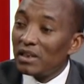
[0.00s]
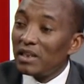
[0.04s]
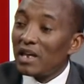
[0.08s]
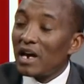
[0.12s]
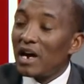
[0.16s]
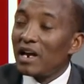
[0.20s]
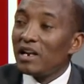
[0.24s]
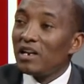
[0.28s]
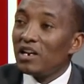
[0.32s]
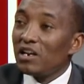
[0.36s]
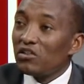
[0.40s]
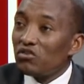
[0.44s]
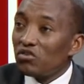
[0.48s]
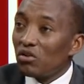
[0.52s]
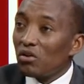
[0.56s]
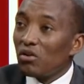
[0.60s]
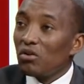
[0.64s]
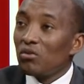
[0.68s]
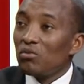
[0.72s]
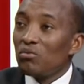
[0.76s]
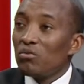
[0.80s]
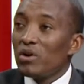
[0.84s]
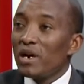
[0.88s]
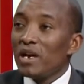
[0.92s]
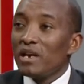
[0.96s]
There are
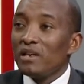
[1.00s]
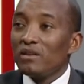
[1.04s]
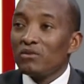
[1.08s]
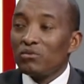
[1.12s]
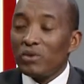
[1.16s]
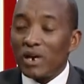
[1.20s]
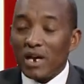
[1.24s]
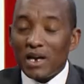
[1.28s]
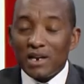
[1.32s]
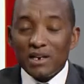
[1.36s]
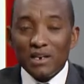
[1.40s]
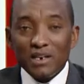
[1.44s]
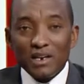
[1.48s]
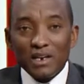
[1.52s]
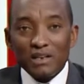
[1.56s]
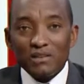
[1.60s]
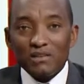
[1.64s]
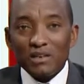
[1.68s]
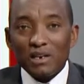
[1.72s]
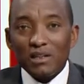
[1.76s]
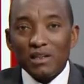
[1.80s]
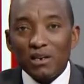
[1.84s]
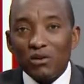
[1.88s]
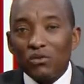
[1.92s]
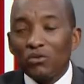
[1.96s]
natural ways where
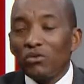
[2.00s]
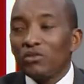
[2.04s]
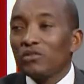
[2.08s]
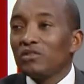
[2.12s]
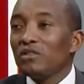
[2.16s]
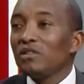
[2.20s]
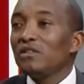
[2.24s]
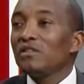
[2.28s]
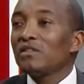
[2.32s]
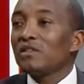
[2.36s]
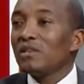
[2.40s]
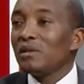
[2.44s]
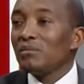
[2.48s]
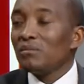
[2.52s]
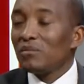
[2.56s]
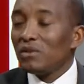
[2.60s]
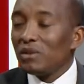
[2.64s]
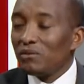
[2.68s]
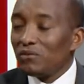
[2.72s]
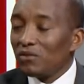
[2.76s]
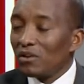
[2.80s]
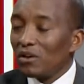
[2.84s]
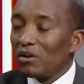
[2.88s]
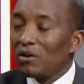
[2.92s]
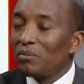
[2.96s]
nature, the ecosystem,
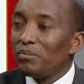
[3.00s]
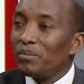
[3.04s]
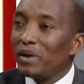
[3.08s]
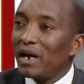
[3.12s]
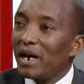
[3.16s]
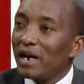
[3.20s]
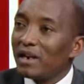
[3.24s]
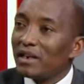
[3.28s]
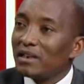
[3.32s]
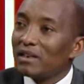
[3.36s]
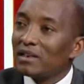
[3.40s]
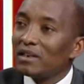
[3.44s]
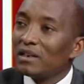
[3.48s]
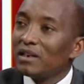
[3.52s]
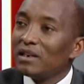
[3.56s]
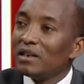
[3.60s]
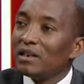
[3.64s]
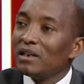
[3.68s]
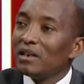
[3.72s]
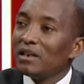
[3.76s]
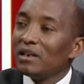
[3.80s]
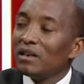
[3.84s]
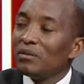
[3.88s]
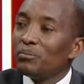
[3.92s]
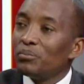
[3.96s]
develop and
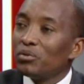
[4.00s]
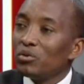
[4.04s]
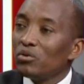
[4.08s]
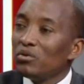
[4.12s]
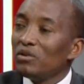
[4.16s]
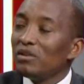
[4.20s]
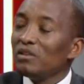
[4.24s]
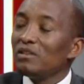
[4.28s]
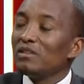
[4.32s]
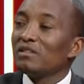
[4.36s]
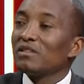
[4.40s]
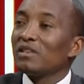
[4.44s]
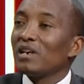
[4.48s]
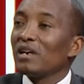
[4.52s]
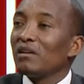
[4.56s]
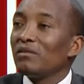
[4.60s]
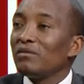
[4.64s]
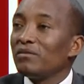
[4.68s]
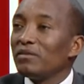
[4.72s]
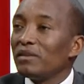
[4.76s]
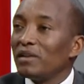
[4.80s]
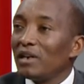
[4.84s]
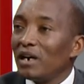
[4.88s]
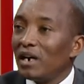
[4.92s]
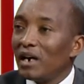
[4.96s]
prune
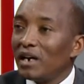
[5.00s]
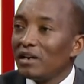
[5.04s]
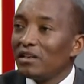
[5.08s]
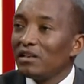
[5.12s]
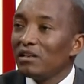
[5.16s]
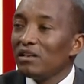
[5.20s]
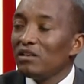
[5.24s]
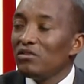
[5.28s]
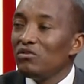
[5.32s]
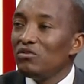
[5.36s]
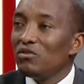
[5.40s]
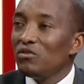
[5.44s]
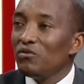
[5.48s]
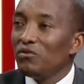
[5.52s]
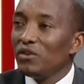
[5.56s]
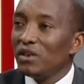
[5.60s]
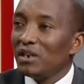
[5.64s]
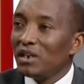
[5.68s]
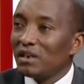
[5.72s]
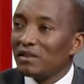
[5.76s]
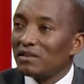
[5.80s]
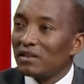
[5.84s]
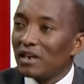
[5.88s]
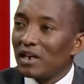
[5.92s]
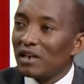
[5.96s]
itself and
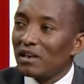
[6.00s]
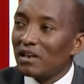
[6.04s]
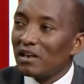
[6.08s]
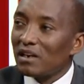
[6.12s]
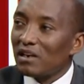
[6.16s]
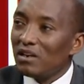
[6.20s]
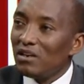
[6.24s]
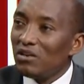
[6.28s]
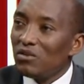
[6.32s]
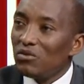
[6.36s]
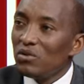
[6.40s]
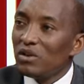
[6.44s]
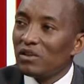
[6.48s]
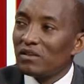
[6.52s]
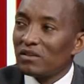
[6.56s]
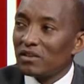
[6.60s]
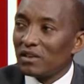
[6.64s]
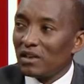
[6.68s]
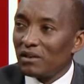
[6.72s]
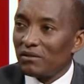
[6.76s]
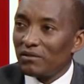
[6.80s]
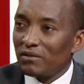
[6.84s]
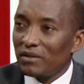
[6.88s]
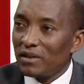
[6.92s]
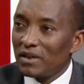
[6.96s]
rejuvenates and renew
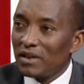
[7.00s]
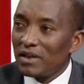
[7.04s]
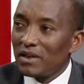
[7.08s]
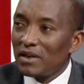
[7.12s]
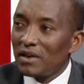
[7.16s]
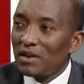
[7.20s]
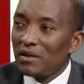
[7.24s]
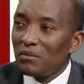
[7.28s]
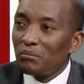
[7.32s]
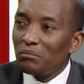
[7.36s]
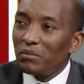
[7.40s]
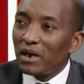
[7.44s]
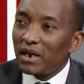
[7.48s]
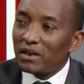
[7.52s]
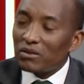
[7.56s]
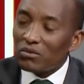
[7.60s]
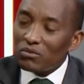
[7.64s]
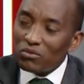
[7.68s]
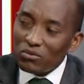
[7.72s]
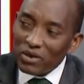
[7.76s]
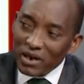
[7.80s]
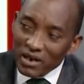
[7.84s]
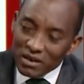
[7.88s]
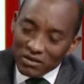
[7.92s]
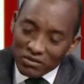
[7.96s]
itself. But
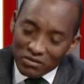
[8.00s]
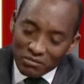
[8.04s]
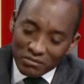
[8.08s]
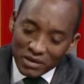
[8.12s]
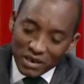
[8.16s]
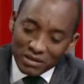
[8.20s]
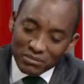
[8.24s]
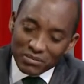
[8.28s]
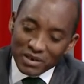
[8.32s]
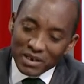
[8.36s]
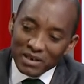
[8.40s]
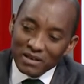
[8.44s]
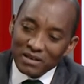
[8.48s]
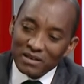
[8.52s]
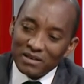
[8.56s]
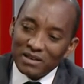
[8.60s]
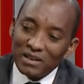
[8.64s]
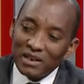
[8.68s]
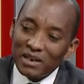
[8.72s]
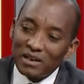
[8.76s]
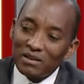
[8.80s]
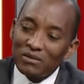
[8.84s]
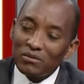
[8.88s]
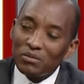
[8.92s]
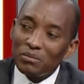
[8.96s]
when human beings
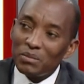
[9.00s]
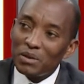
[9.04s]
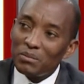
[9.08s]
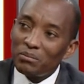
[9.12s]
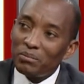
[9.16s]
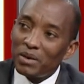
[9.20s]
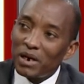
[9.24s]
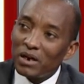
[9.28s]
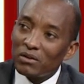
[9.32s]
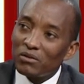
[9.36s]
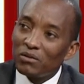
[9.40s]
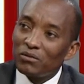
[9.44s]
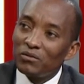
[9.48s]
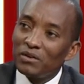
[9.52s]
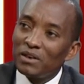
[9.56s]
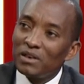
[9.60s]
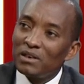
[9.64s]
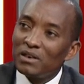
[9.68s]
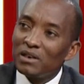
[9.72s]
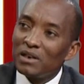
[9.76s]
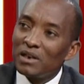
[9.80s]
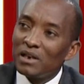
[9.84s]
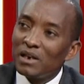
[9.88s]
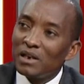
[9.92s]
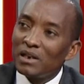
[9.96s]
get to be part of it,
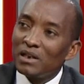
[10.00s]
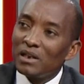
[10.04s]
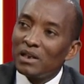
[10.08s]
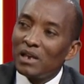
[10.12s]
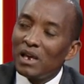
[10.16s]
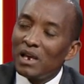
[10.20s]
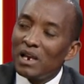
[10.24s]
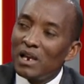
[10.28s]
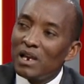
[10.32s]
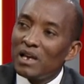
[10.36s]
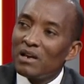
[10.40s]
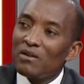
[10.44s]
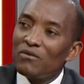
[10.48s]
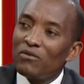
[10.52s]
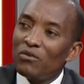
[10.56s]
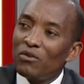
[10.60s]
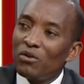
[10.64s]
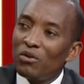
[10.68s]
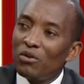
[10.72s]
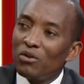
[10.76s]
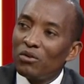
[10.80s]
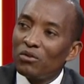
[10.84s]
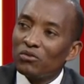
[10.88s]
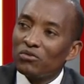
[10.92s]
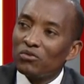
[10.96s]
killing
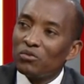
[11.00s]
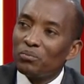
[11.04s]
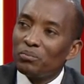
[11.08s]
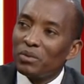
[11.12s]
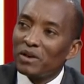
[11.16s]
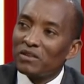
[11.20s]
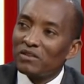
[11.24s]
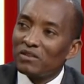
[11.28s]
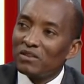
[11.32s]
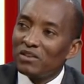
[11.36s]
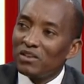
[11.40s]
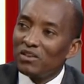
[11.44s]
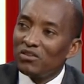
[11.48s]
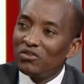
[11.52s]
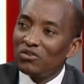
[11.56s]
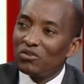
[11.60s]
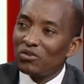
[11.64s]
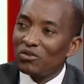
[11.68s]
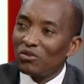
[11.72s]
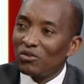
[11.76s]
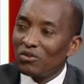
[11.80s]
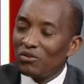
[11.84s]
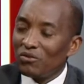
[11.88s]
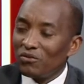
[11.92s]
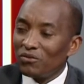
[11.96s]
for
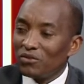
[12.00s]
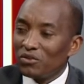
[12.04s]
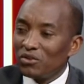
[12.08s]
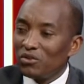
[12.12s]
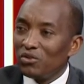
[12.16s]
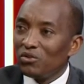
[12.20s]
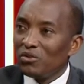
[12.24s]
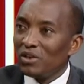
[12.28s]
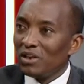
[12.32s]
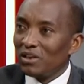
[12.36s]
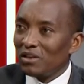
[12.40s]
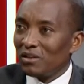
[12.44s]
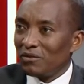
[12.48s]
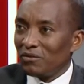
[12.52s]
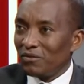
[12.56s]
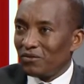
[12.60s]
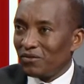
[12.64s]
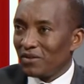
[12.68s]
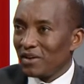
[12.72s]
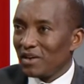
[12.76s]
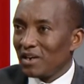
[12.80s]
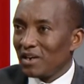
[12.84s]
superstition of curative